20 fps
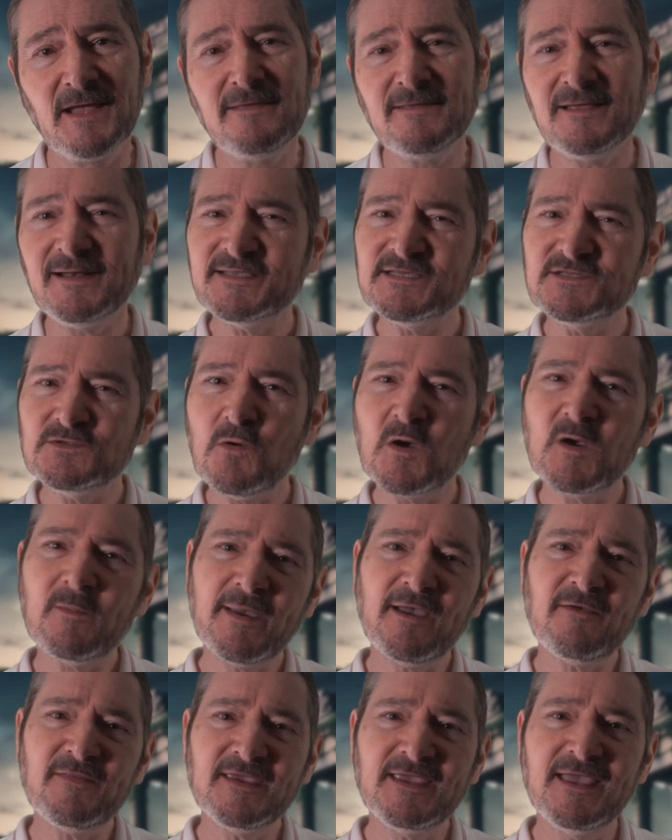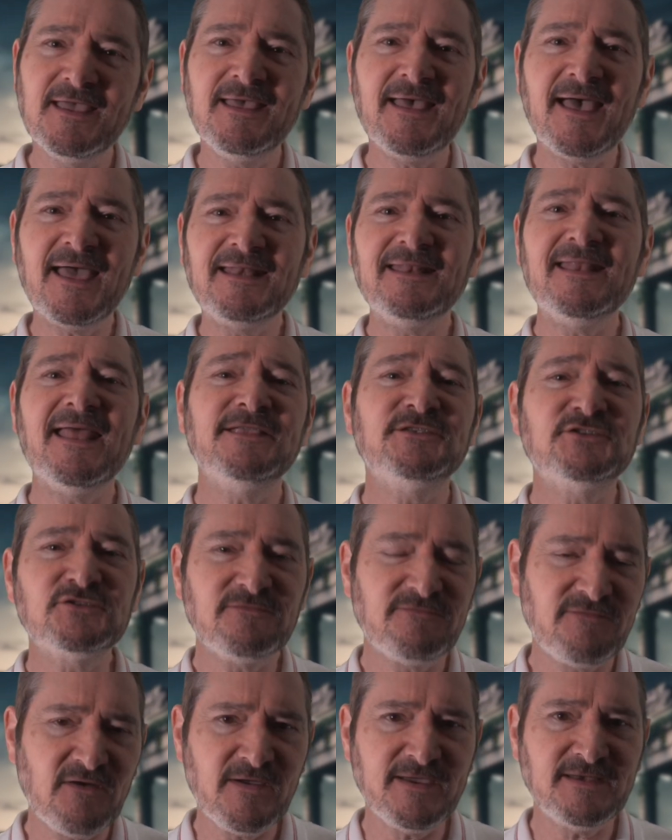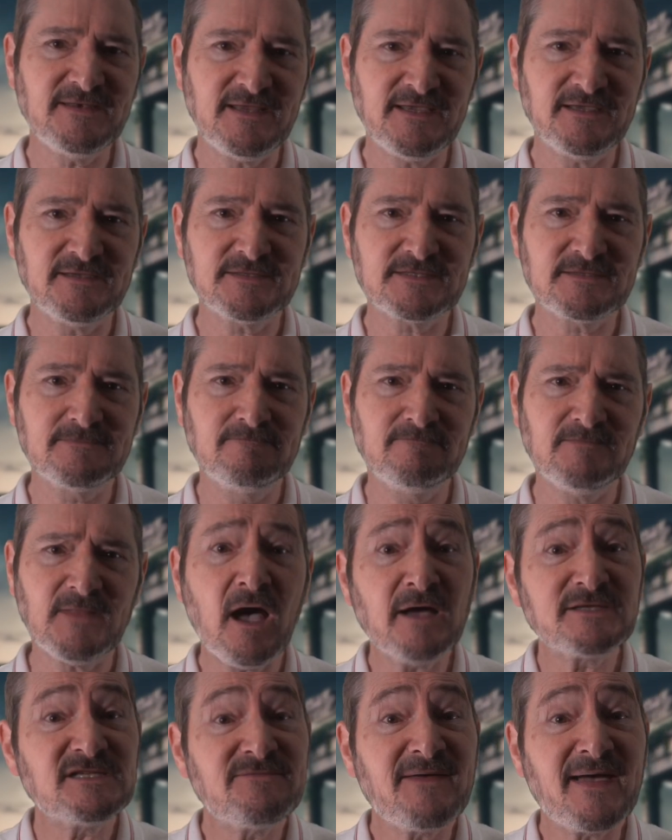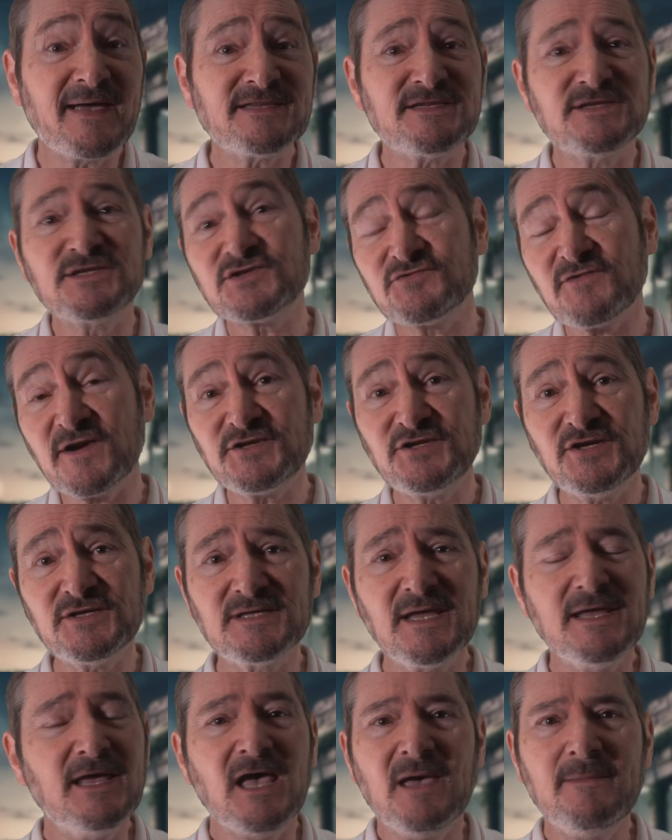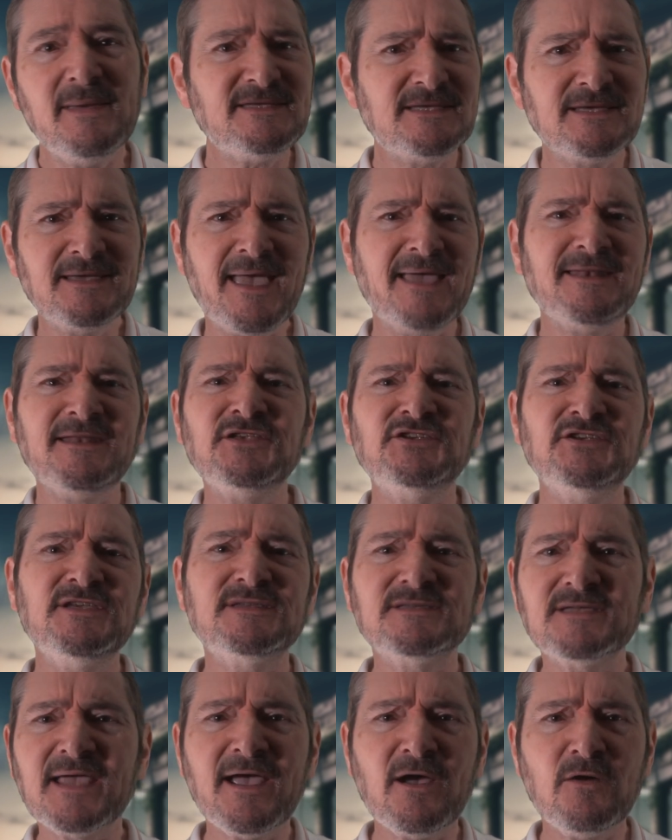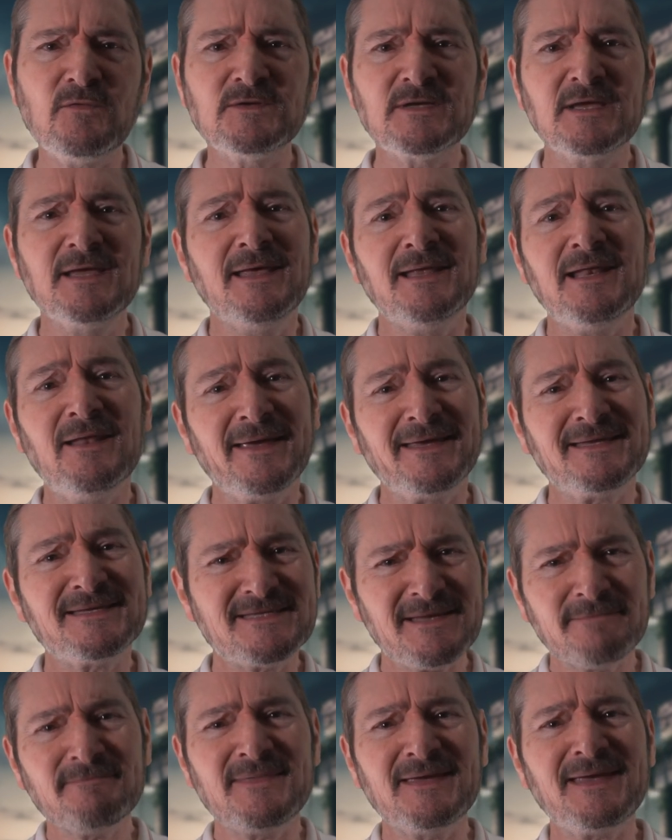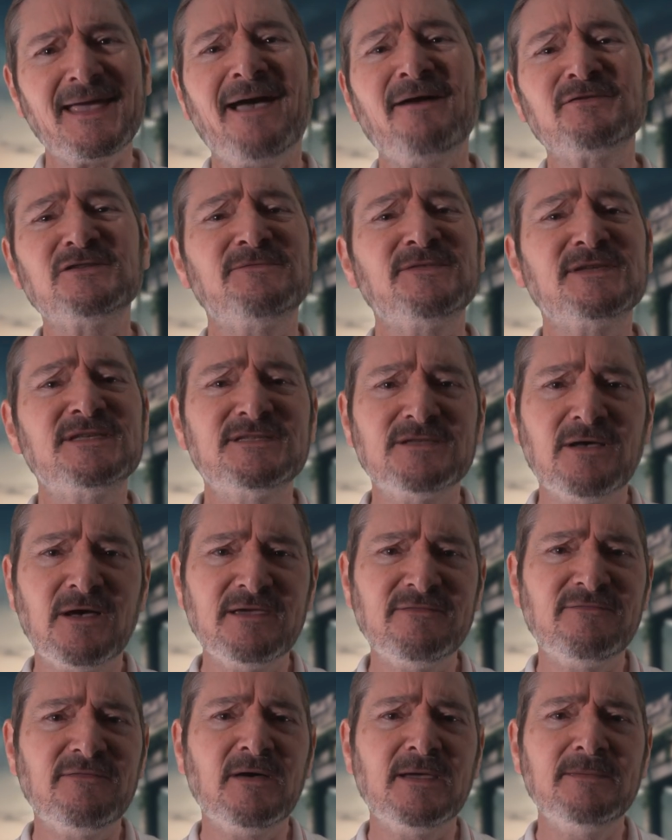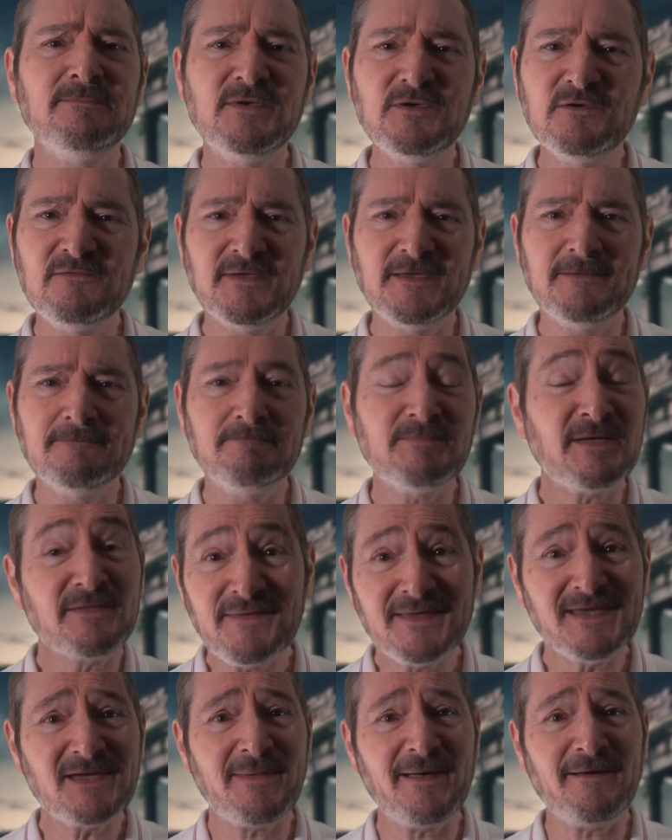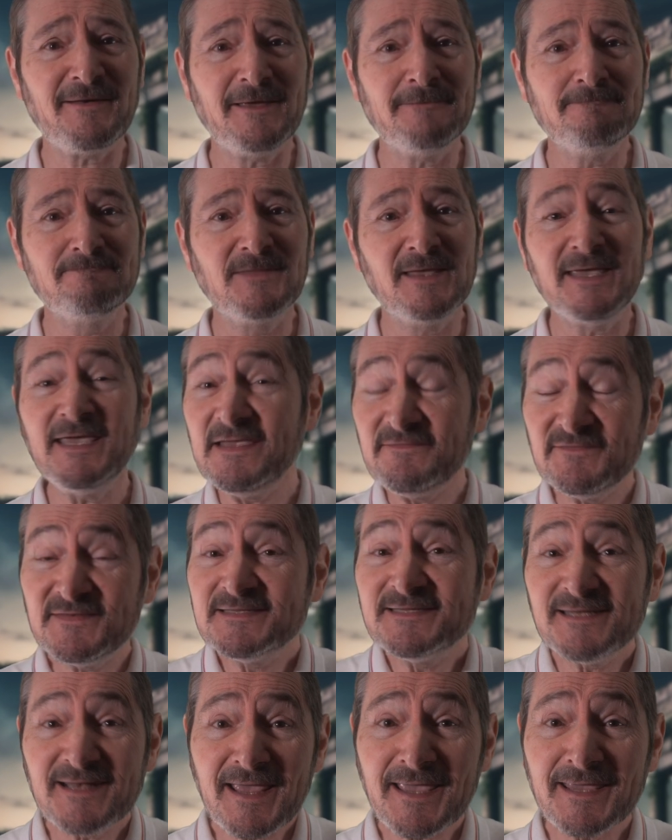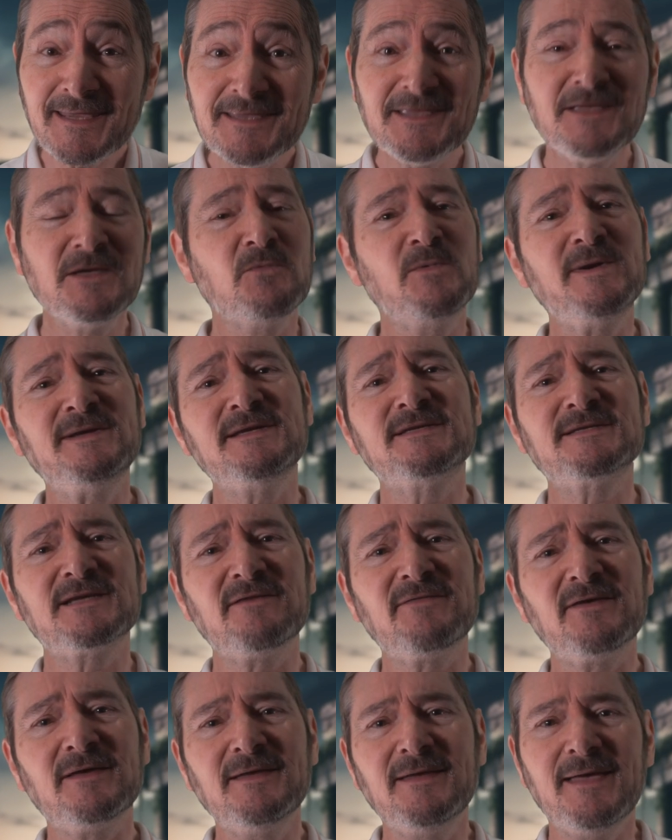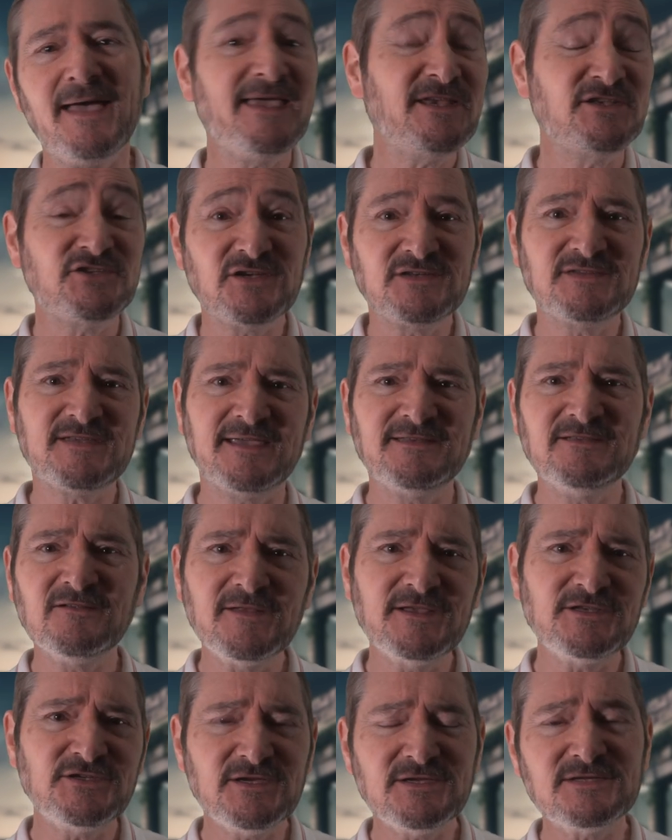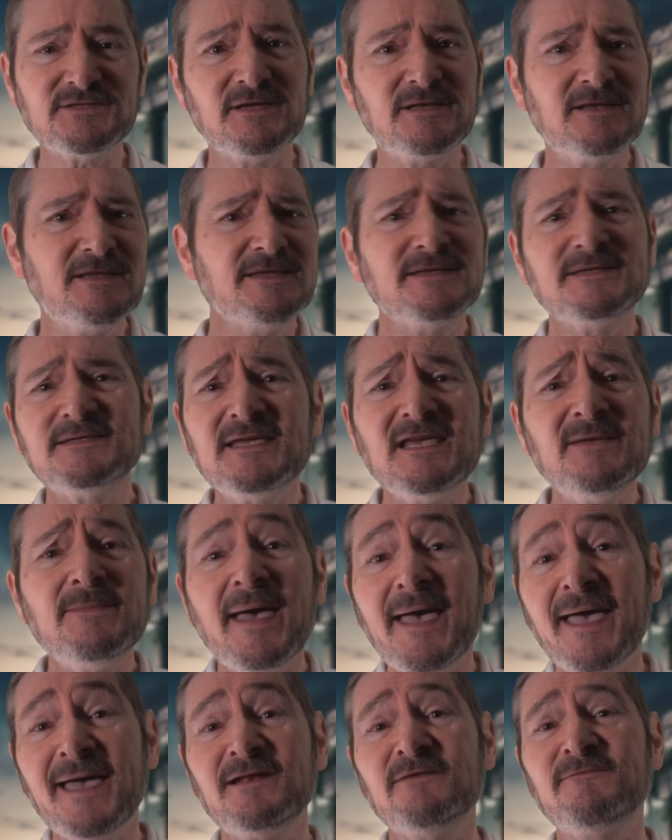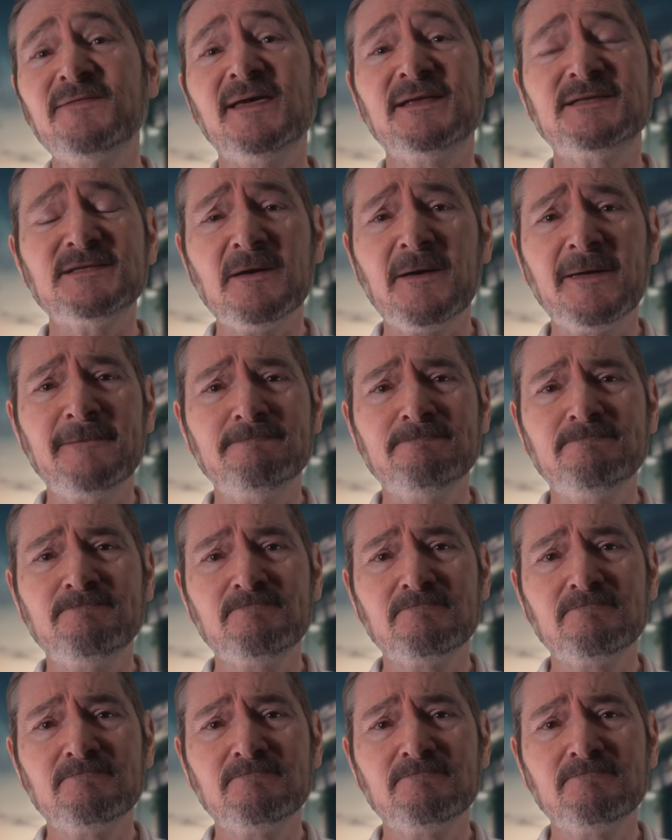Now let's talk about the alleged findings. Artifacts and structures emitting energy sound like something out of a sci-fi movie. But think about it. Even today, we discover ancient technologies that seem ahead of their time.